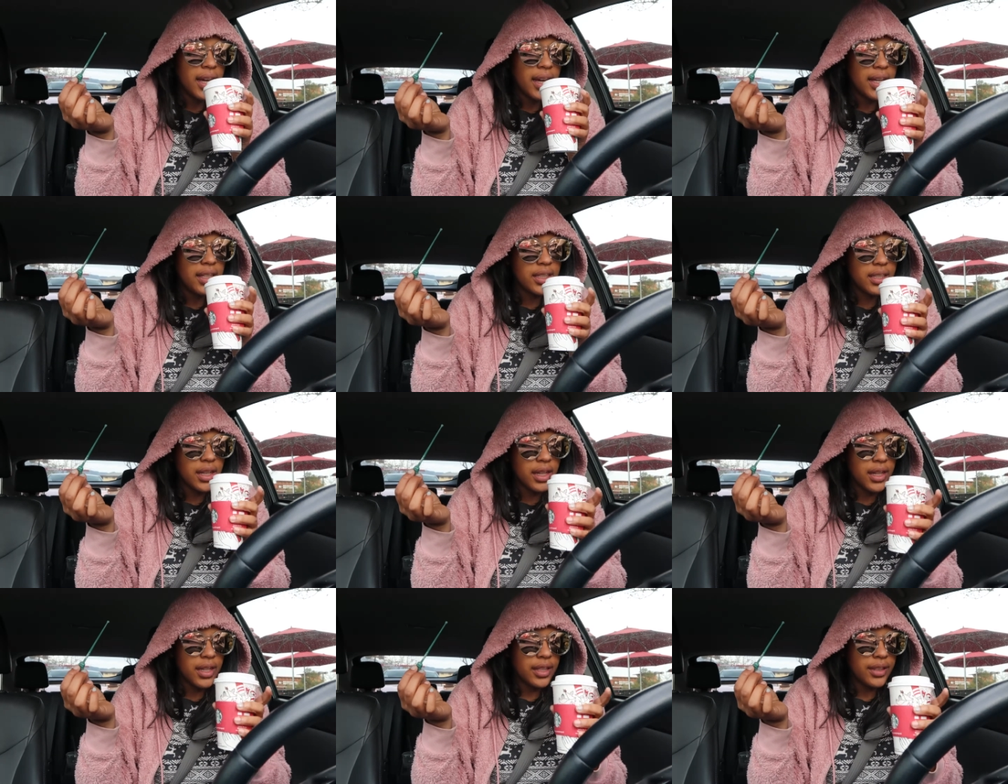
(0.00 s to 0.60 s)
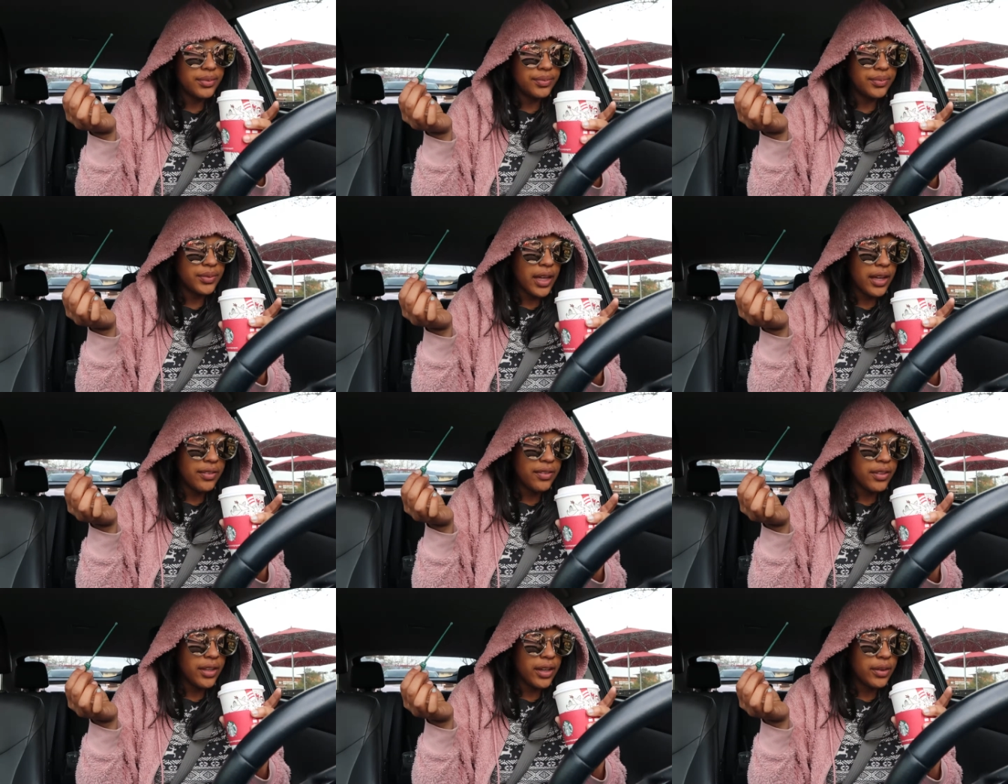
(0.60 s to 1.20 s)
It's good.
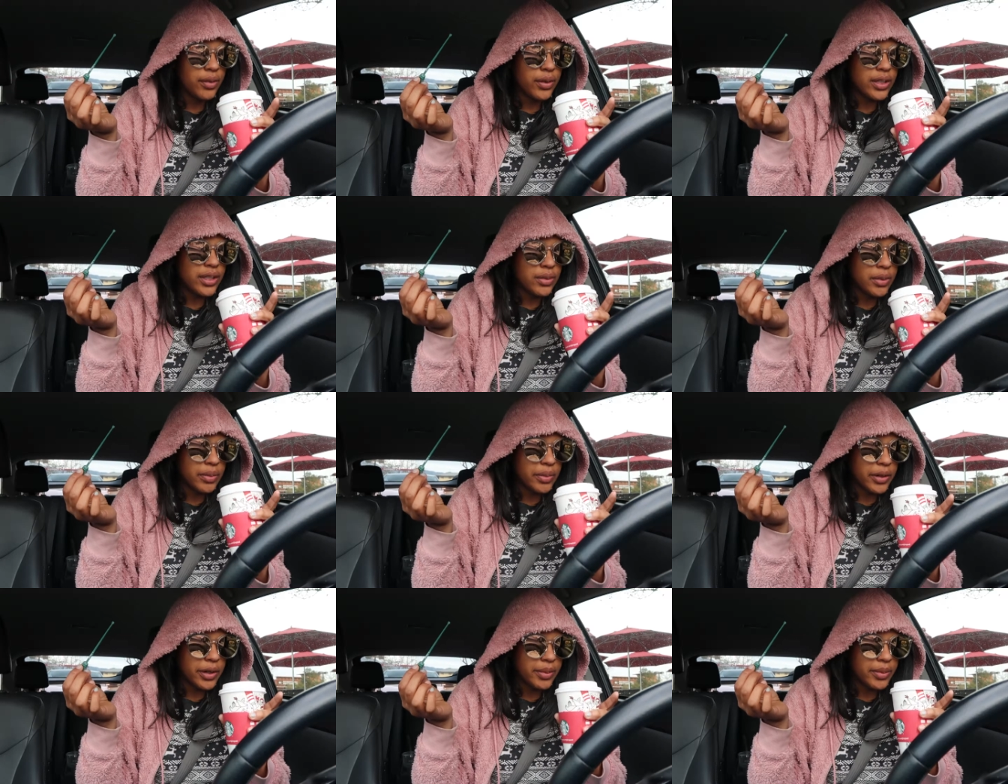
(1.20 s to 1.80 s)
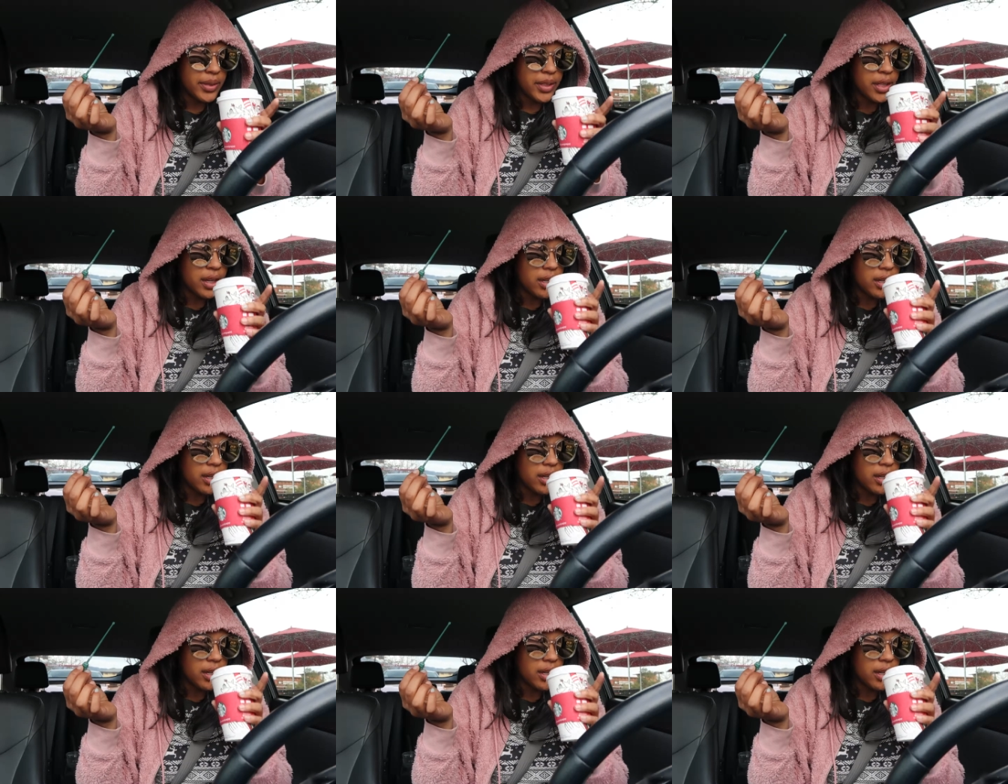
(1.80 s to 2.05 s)
I feel like once the whipped cream is